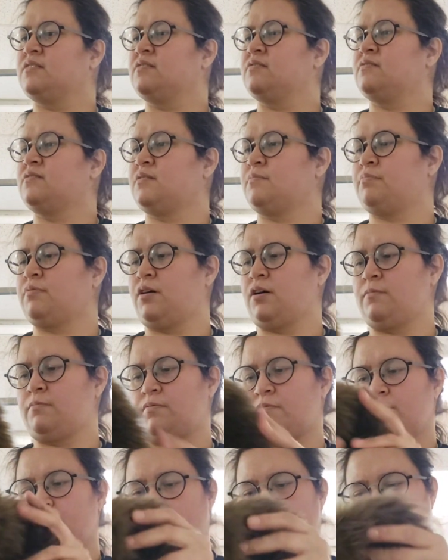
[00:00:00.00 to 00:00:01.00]
It's a
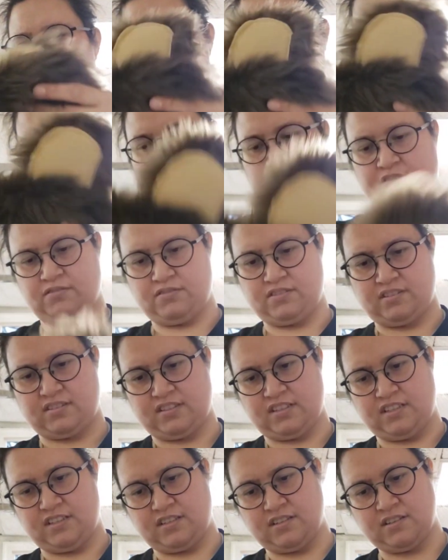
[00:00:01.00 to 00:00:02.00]
proper measurement. This is
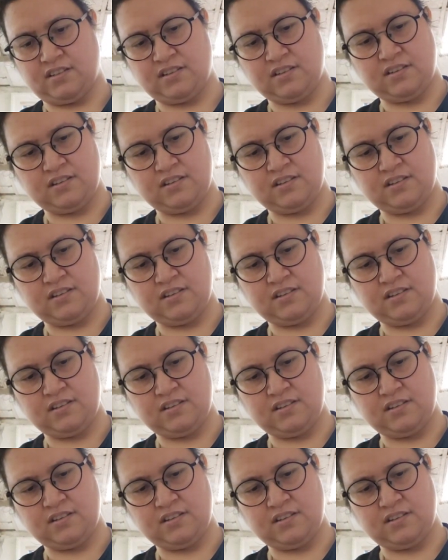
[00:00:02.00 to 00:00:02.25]
like...